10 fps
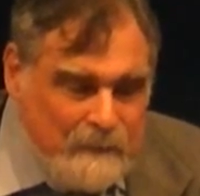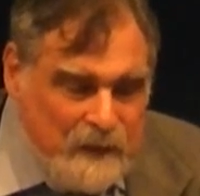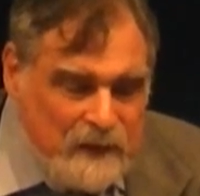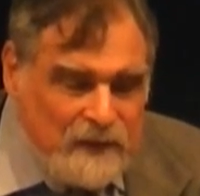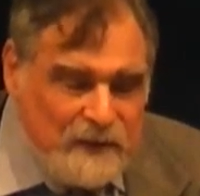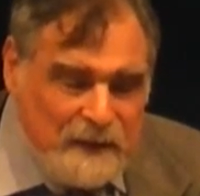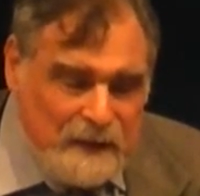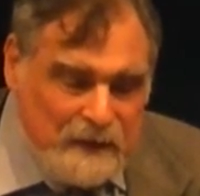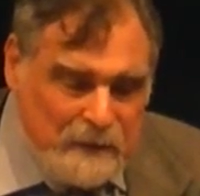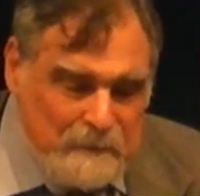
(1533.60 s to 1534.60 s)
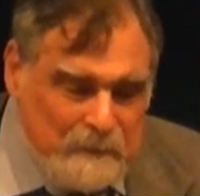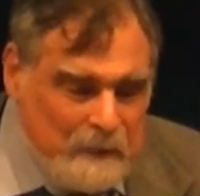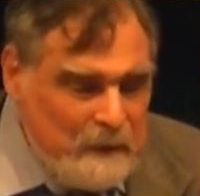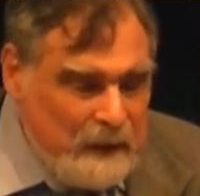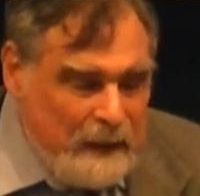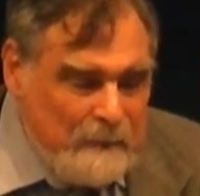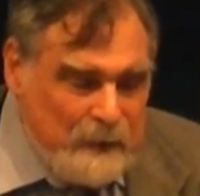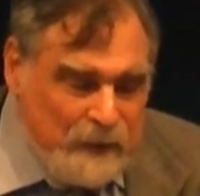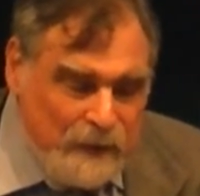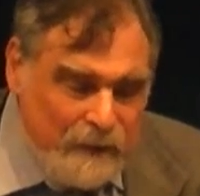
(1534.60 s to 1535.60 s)
This is an
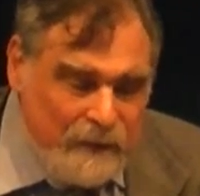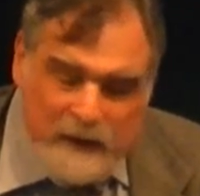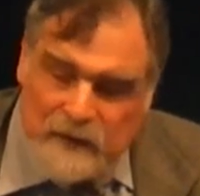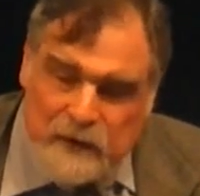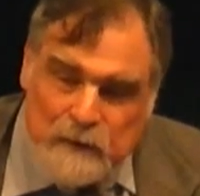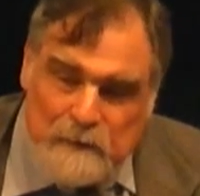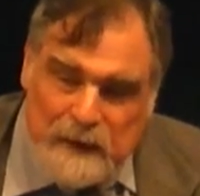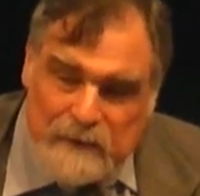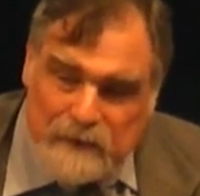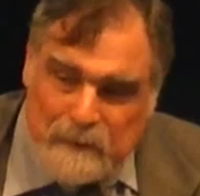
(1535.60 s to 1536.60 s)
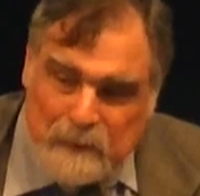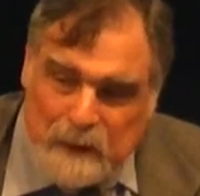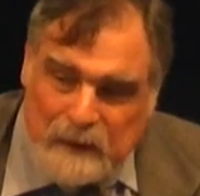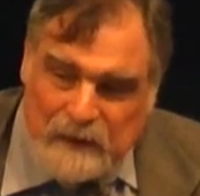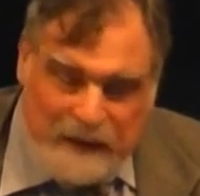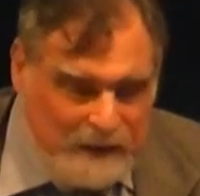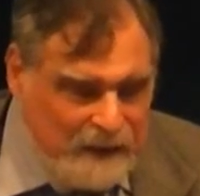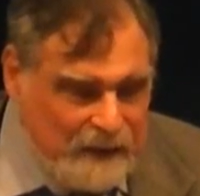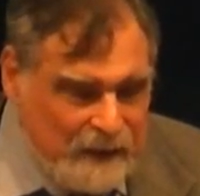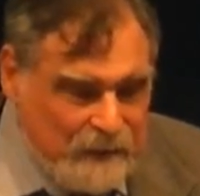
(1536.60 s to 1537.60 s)
image of these two men from around
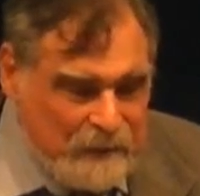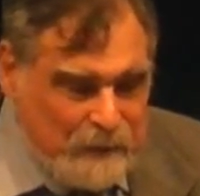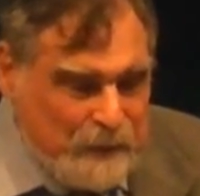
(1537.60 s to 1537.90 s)
1900.